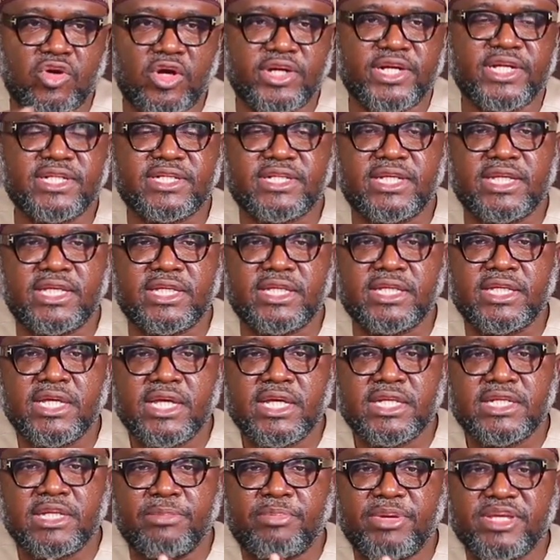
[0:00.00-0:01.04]
currently
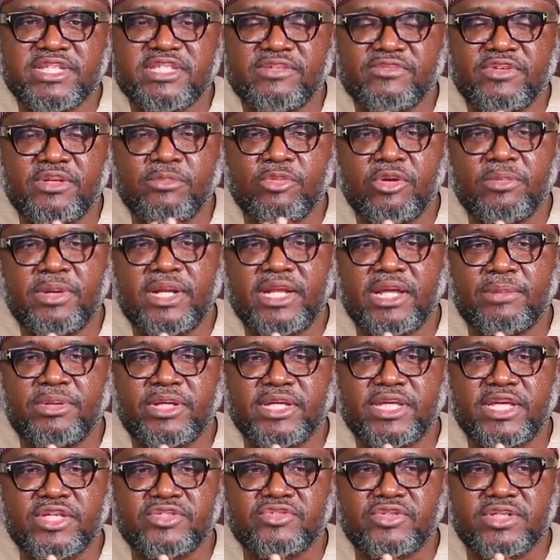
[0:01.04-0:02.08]
the PaySabil mobile
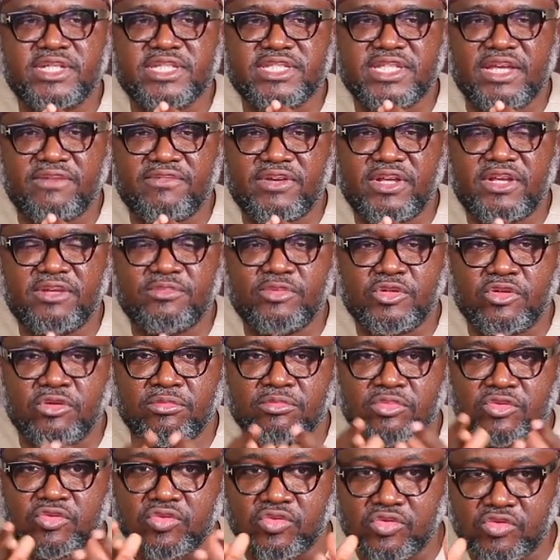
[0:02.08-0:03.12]
application is available
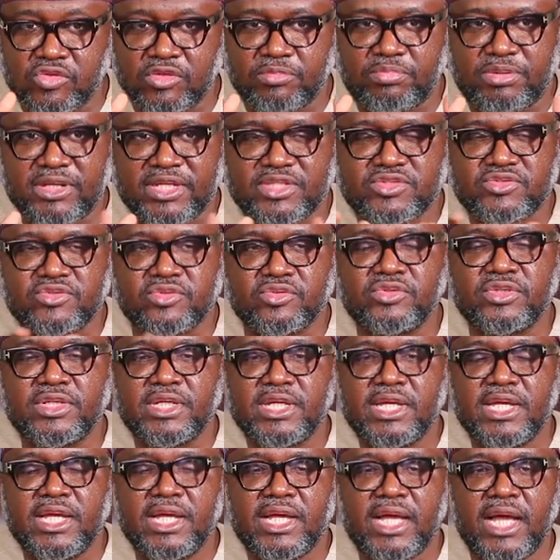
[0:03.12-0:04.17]
on Google Play Store,
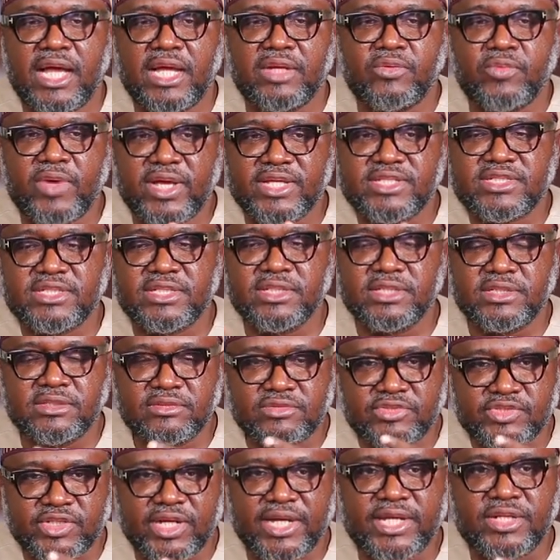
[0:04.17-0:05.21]
and we are
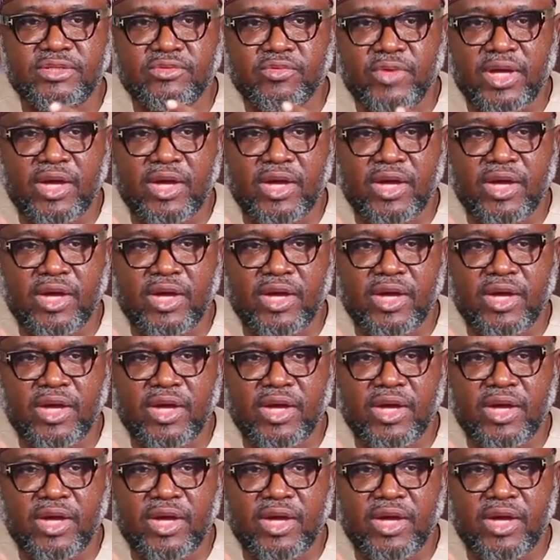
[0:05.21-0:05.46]
still trying.